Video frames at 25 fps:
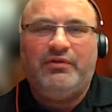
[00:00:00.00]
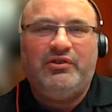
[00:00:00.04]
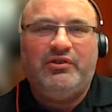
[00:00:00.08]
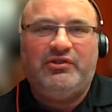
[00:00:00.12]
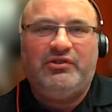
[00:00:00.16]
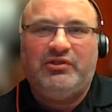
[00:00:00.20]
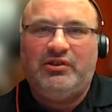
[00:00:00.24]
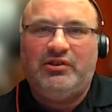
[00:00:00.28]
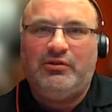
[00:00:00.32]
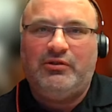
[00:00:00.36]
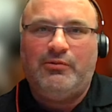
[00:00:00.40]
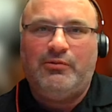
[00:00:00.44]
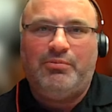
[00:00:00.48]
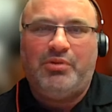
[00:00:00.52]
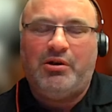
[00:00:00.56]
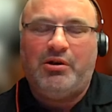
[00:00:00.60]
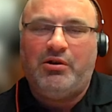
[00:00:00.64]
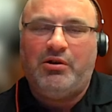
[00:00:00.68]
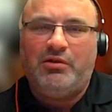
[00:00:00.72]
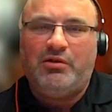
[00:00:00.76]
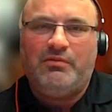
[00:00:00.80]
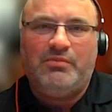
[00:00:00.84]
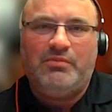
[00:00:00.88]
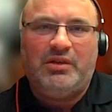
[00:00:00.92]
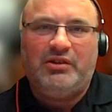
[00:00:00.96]
single
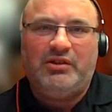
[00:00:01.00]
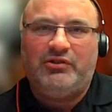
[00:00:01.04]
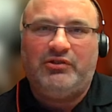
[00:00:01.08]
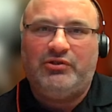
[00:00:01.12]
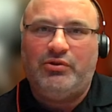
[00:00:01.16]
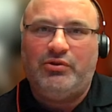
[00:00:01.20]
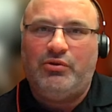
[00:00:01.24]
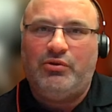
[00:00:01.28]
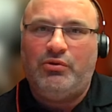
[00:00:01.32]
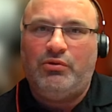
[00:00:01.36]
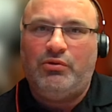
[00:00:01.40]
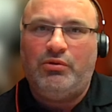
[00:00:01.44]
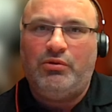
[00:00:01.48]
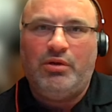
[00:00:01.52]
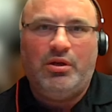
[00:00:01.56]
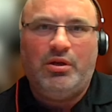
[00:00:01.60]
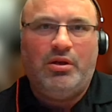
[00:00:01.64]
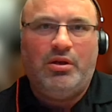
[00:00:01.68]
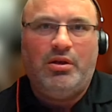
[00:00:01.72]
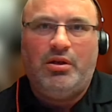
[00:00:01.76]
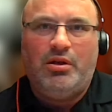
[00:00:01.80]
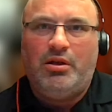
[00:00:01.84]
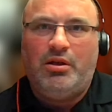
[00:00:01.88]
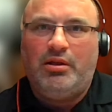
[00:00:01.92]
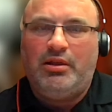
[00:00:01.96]
part of my soul,
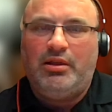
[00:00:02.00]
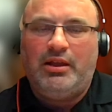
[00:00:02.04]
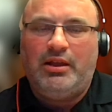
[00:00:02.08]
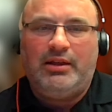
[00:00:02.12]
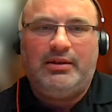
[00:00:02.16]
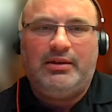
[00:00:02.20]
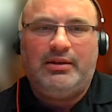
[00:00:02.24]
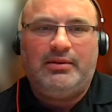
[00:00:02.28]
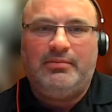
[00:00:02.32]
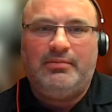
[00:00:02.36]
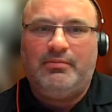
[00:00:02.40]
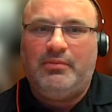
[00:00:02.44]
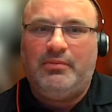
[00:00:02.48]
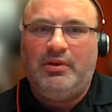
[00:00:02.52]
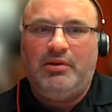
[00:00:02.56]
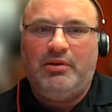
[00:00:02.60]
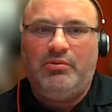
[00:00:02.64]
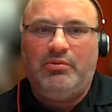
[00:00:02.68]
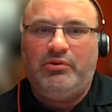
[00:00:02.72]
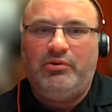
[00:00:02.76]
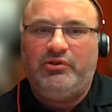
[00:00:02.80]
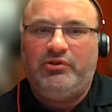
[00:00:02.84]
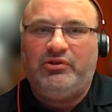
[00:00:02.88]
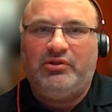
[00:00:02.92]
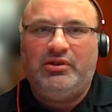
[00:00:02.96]
like it
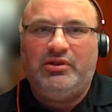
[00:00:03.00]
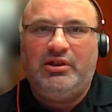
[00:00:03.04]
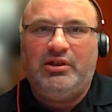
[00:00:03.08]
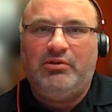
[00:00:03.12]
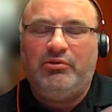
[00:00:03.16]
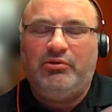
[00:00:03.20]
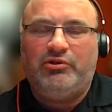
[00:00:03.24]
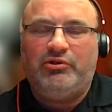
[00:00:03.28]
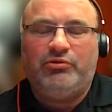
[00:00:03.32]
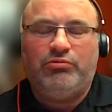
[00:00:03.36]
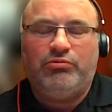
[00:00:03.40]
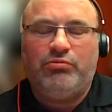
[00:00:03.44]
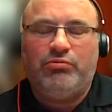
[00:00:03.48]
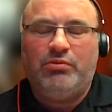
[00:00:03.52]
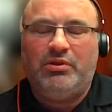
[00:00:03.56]
was it was